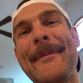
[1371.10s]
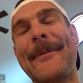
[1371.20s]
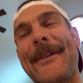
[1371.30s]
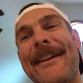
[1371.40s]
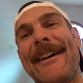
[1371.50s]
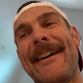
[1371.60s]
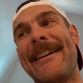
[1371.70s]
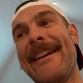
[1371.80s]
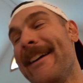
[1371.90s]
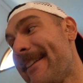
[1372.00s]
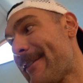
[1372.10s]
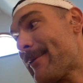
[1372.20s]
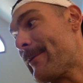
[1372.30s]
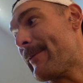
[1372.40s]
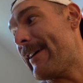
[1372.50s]
But yeah, that's
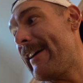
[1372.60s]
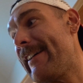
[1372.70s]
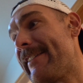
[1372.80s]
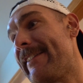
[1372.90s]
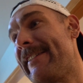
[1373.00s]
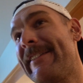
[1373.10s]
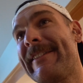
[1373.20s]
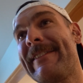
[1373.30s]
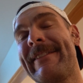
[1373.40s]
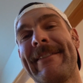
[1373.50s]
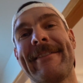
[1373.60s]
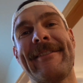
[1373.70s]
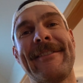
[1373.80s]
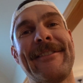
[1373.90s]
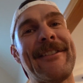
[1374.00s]
where we're at.
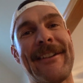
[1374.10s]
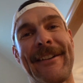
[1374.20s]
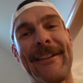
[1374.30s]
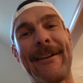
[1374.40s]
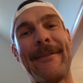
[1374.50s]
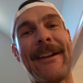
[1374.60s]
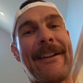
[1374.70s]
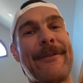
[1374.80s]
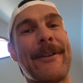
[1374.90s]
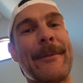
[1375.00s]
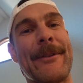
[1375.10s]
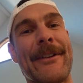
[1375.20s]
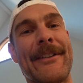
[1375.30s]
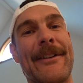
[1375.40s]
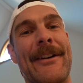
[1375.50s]
She's going to love that I filmed her
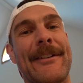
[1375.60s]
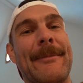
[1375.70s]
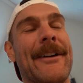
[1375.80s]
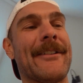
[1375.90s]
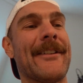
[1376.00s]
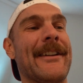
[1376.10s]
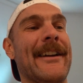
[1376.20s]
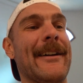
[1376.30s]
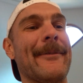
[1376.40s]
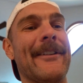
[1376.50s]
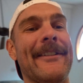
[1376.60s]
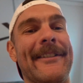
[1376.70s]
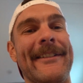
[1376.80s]
and talked about her on camera.